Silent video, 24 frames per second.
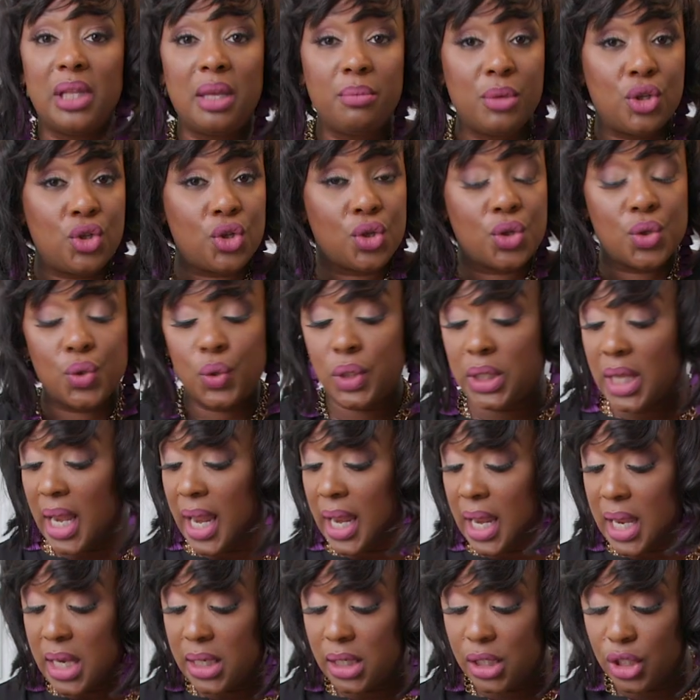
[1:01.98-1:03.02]
lemon juice
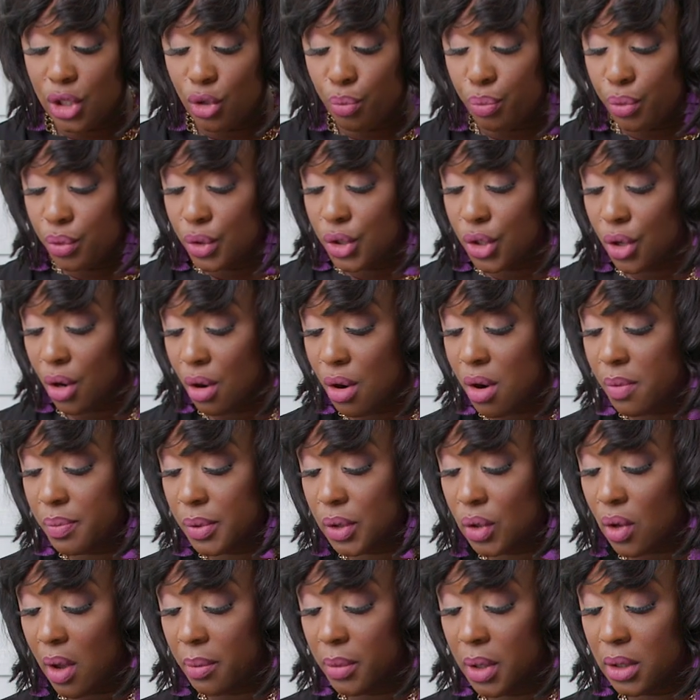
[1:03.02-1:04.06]
and simple syrup,
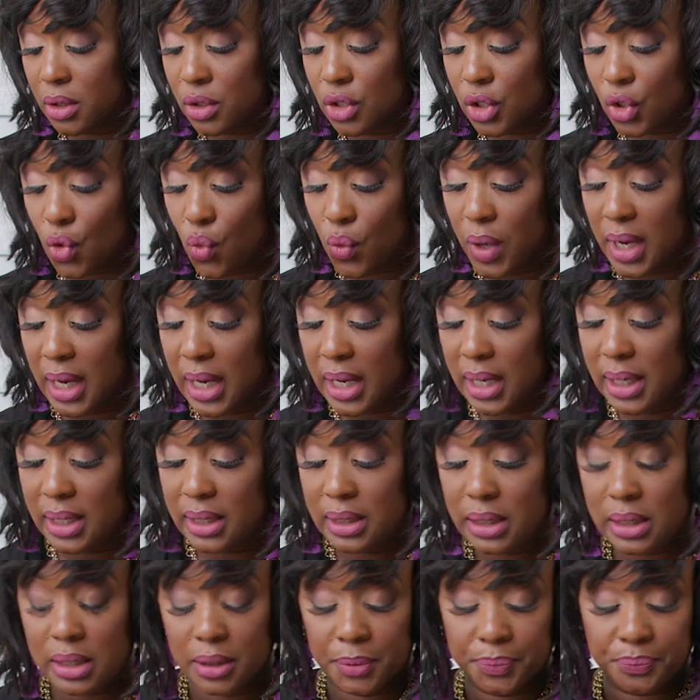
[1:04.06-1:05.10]
so I'm gonna
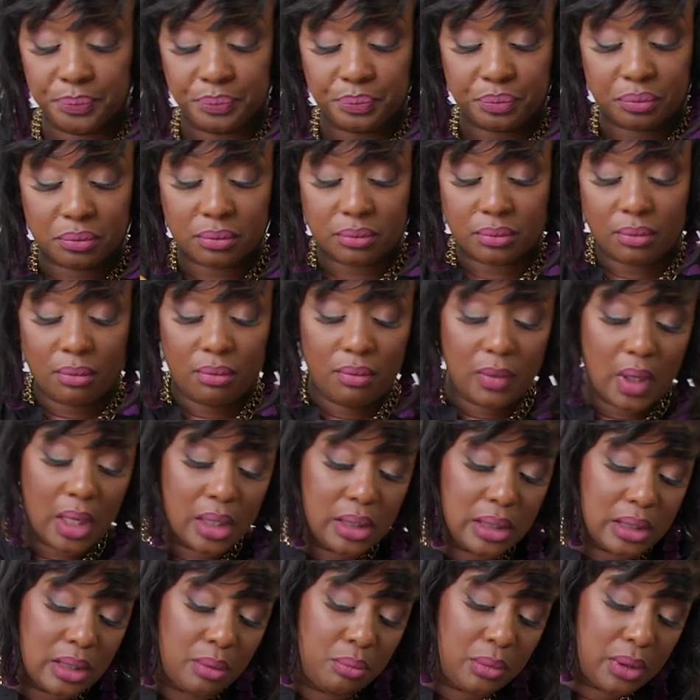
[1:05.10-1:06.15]
squeeze
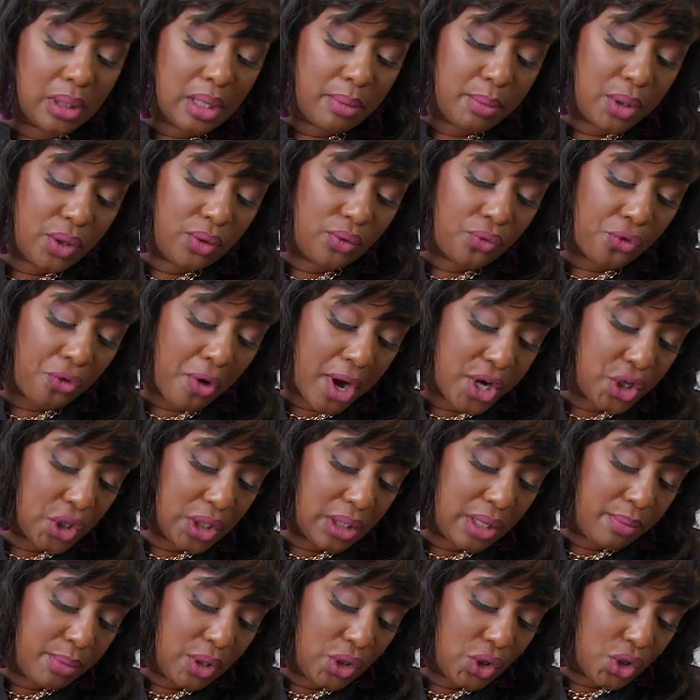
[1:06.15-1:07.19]
some fresh
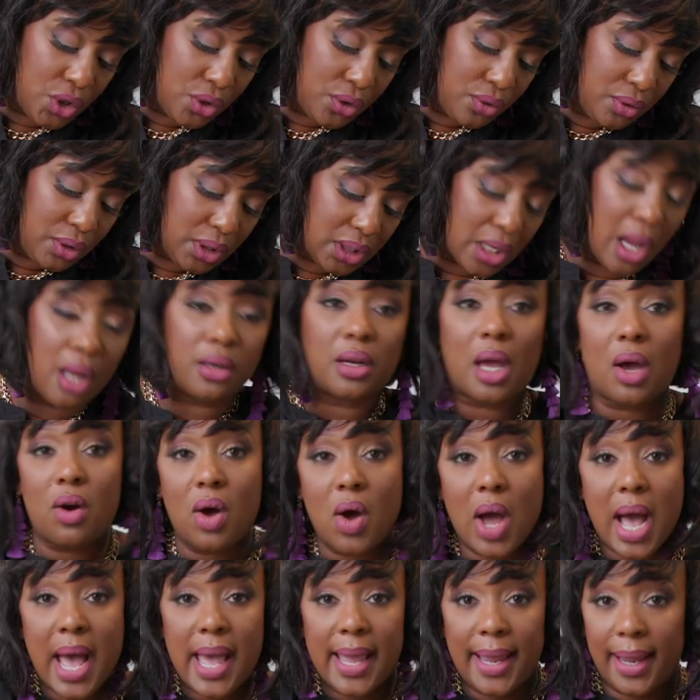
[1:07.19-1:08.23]
lemon juice. Y'all know
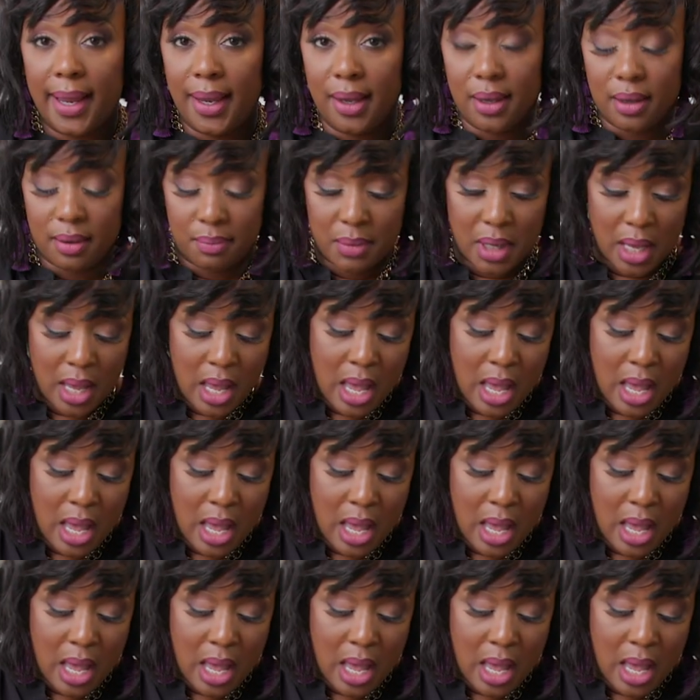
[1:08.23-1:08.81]
how I am